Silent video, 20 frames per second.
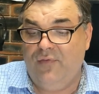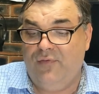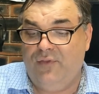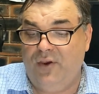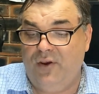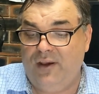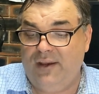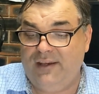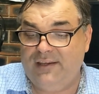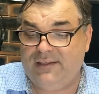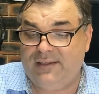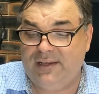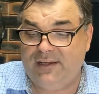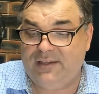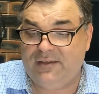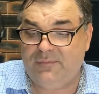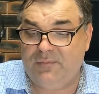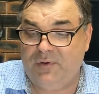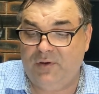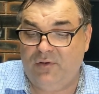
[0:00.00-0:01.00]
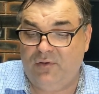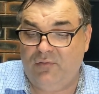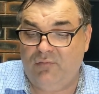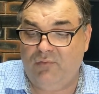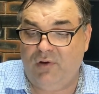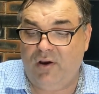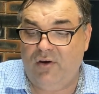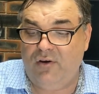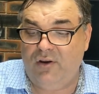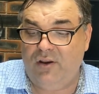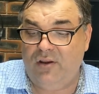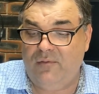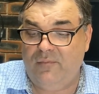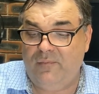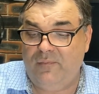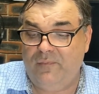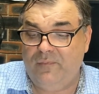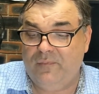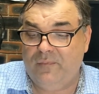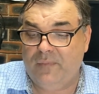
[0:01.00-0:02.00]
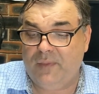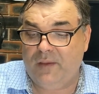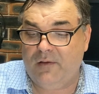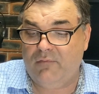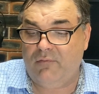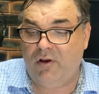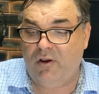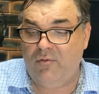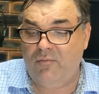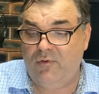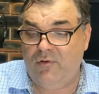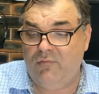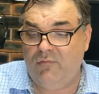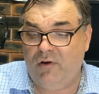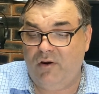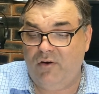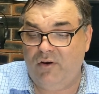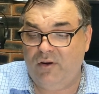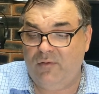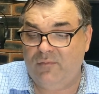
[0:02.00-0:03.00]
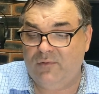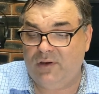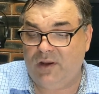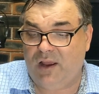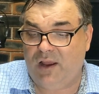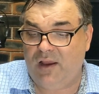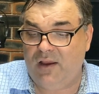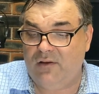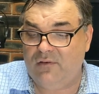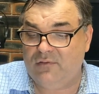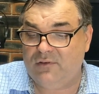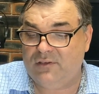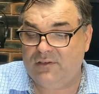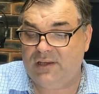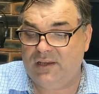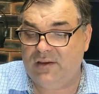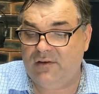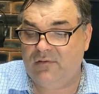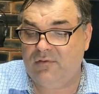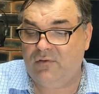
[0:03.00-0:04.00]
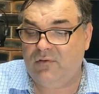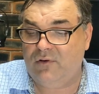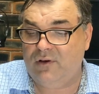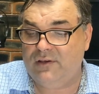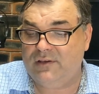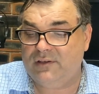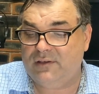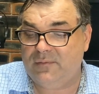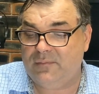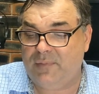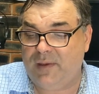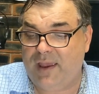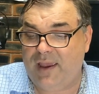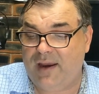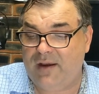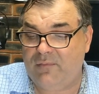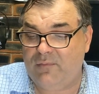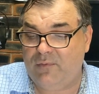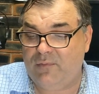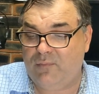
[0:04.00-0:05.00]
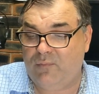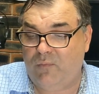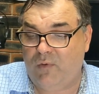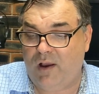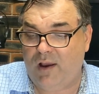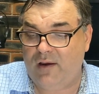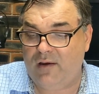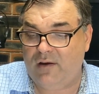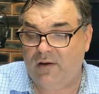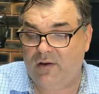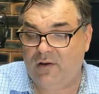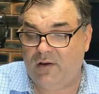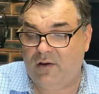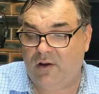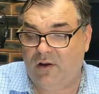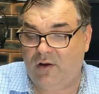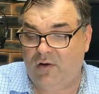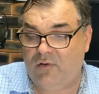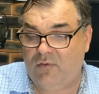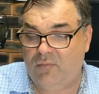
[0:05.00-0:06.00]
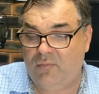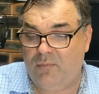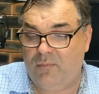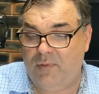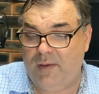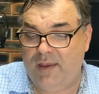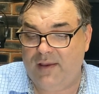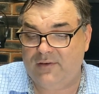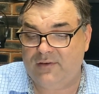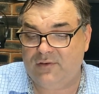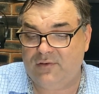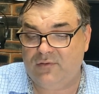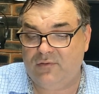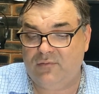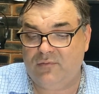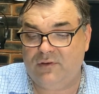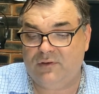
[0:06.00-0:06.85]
36 mil rhodium, Roman rhodium dial, steel oyster band with white gold bezel.